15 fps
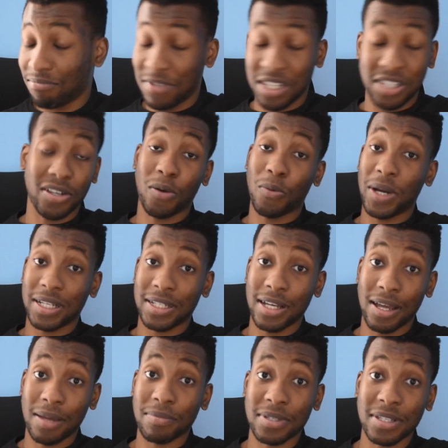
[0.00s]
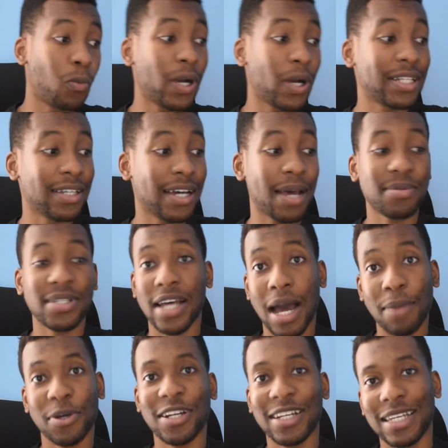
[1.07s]
These are weird times that
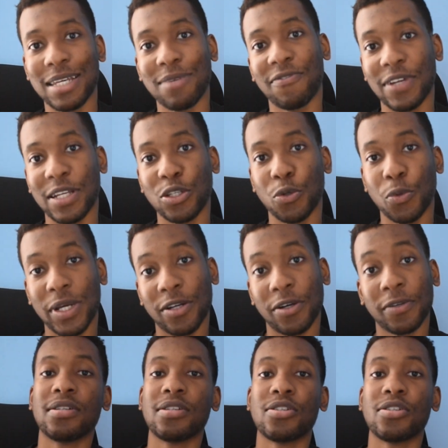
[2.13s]
I'm going to keep filling you in on.